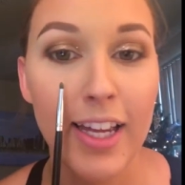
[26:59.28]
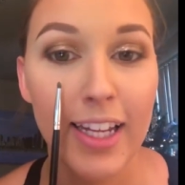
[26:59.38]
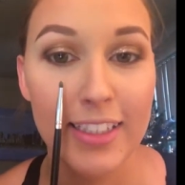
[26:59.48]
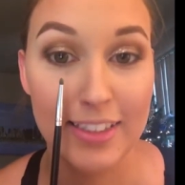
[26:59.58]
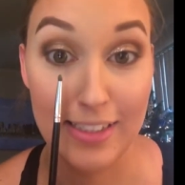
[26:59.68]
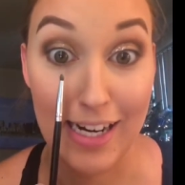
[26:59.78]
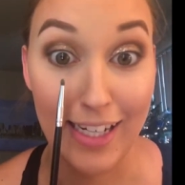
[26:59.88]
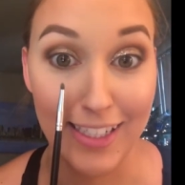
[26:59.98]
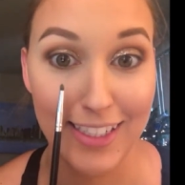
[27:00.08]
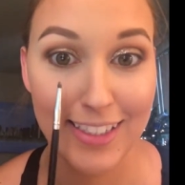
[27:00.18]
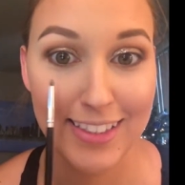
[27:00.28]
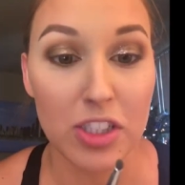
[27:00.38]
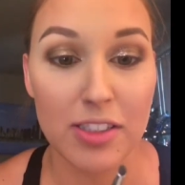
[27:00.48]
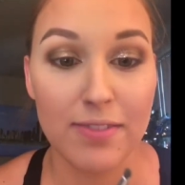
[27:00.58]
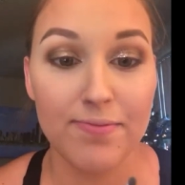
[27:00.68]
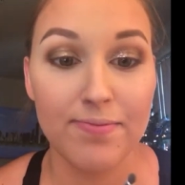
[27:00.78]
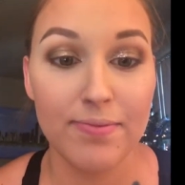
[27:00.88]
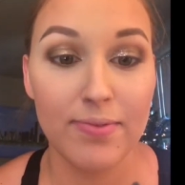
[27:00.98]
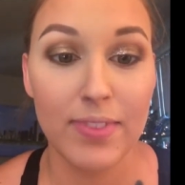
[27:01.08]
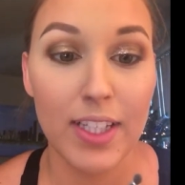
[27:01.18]
And it's tiny. It's
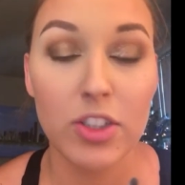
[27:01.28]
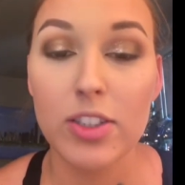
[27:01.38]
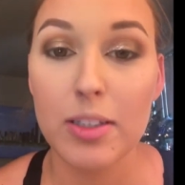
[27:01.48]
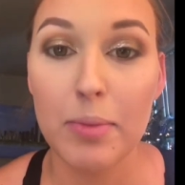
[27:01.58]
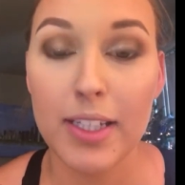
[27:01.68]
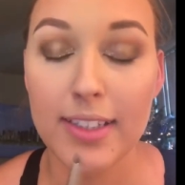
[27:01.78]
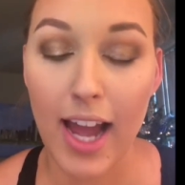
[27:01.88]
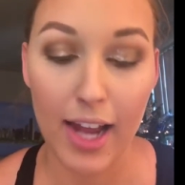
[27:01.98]
just amazing.